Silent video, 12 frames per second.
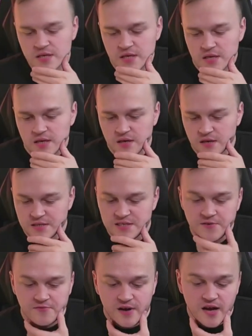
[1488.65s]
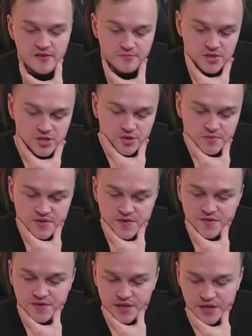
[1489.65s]
d5, bishop
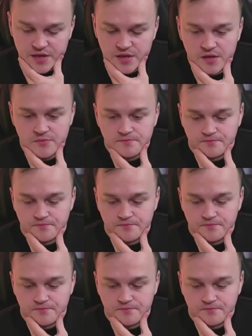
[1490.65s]
c3,